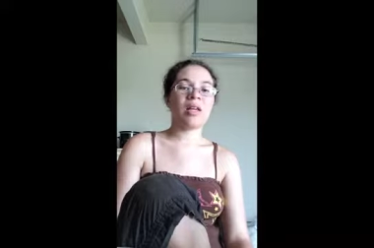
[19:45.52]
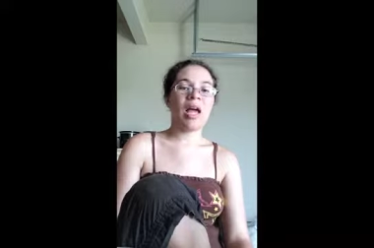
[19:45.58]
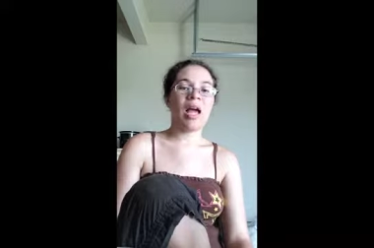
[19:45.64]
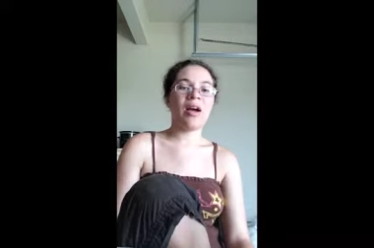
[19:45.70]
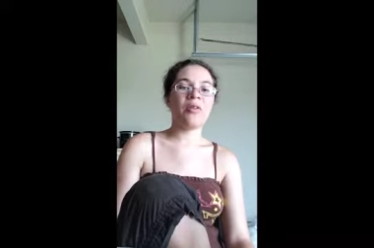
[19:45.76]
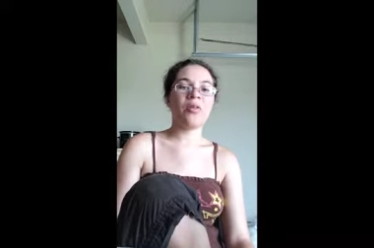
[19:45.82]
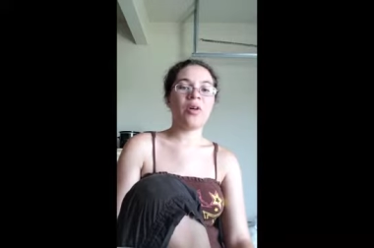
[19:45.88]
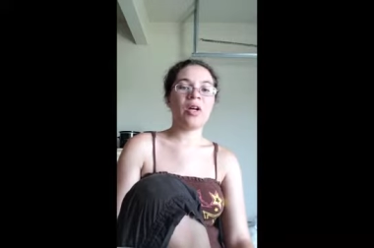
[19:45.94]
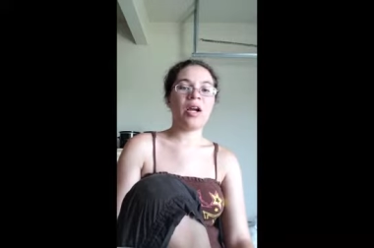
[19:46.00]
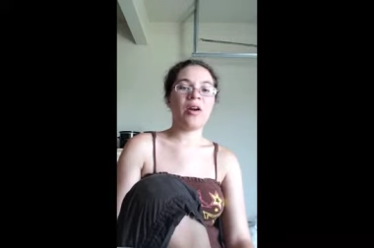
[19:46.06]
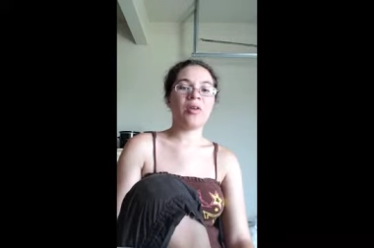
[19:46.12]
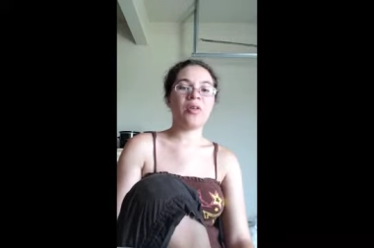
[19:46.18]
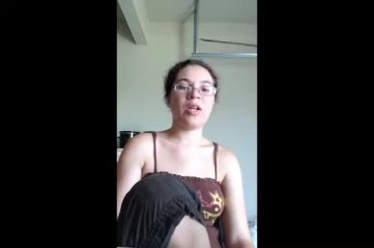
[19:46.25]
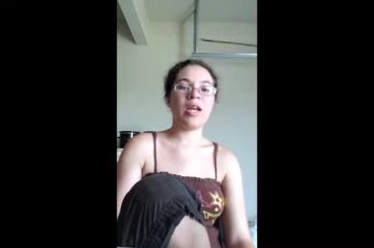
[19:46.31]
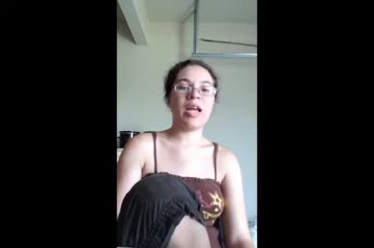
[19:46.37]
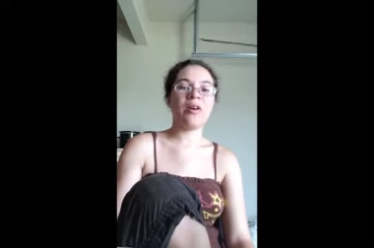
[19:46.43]

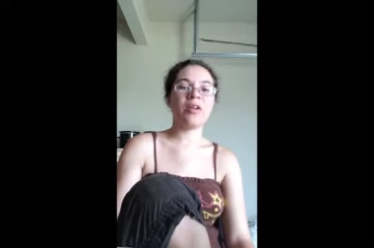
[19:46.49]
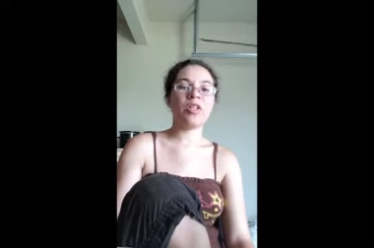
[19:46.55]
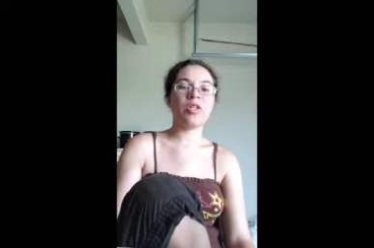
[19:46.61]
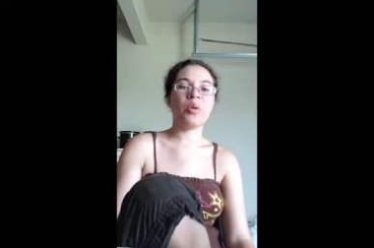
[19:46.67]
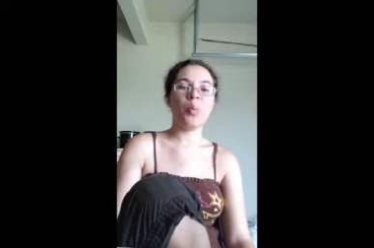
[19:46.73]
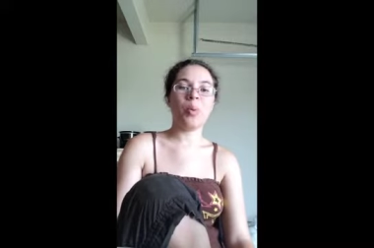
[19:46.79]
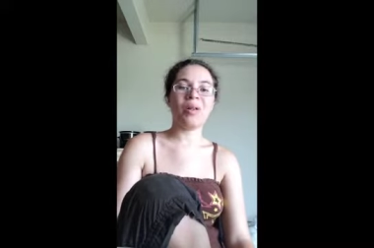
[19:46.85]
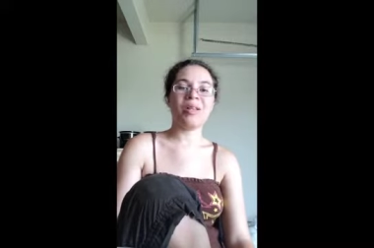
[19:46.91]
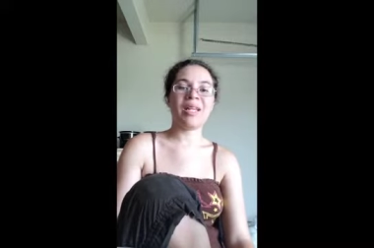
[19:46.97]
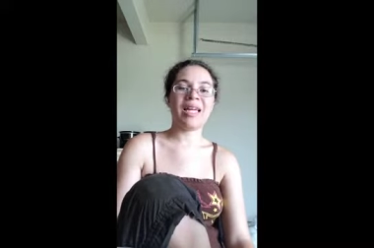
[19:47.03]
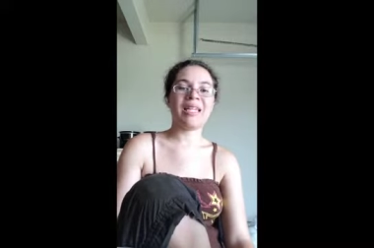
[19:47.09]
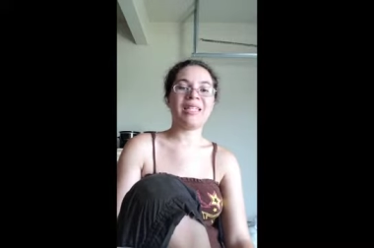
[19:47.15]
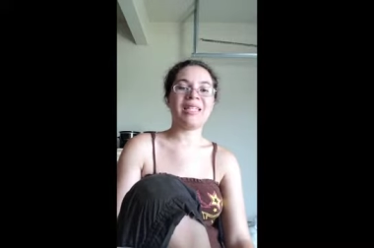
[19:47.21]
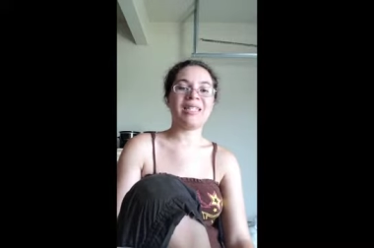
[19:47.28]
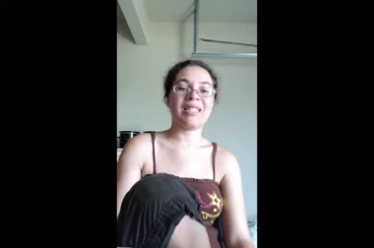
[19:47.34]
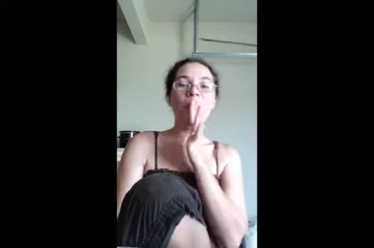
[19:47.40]
how can you
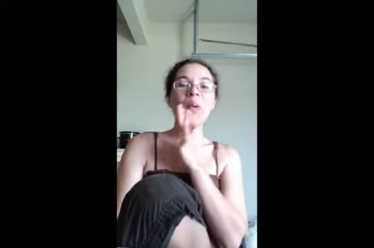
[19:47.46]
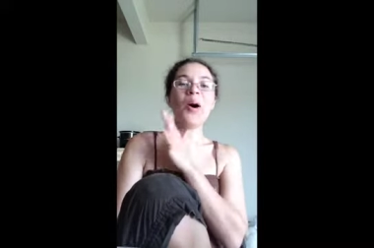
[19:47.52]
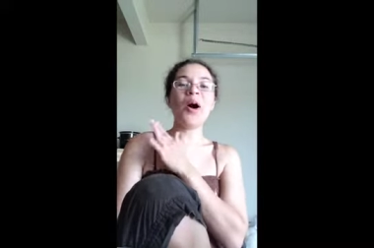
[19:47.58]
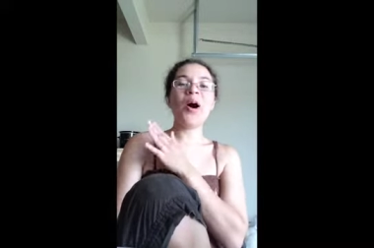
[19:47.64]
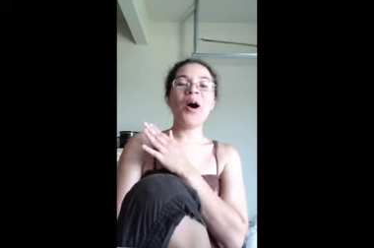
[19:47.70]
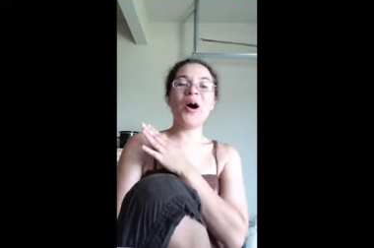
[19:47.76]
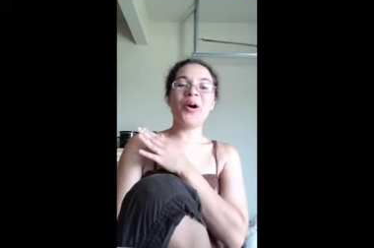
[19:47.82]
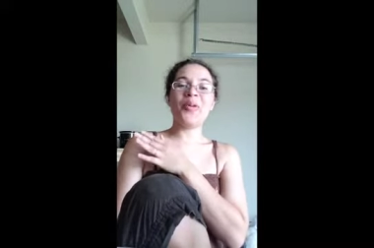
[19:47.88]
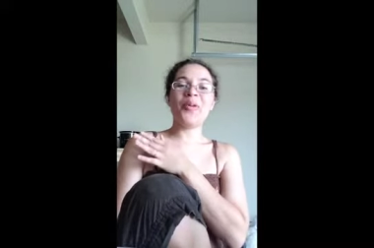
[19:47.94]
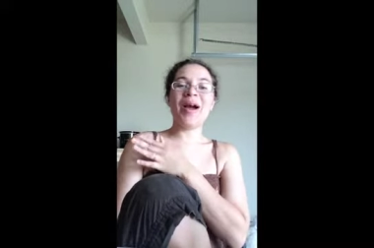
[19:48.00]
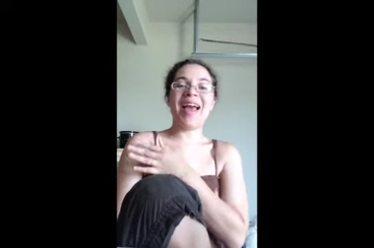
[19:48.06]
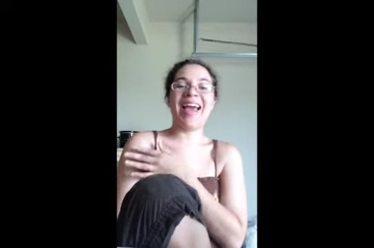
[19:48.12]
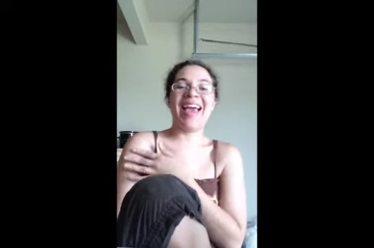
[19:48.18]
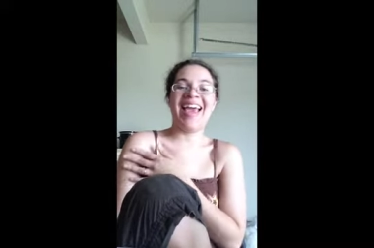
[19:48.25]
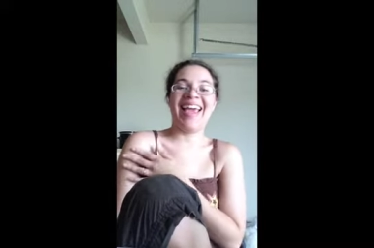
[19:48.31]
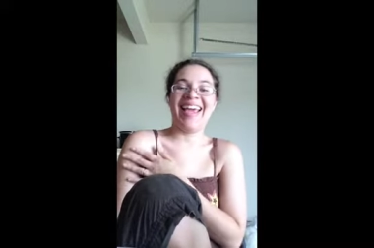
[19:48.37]
politely say, oh,
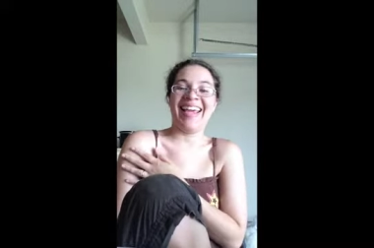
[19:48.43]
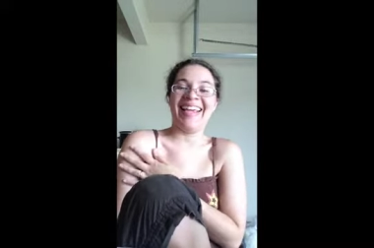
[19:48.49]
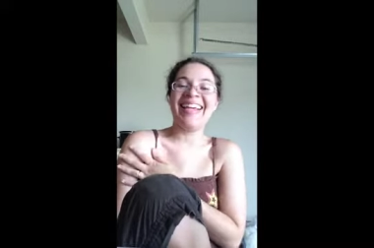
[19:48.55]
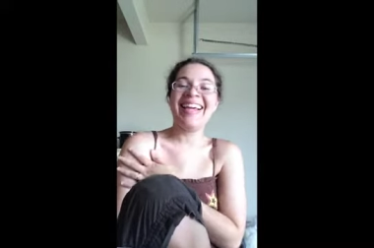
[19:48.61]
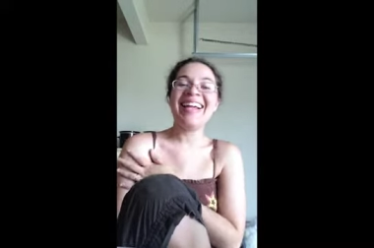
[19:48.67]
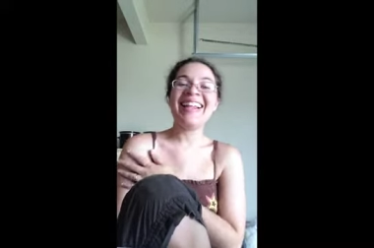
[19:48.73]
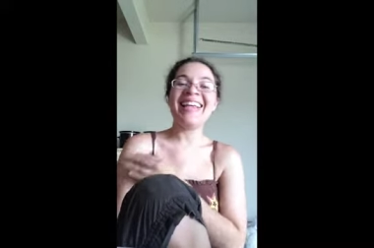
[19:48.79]
away?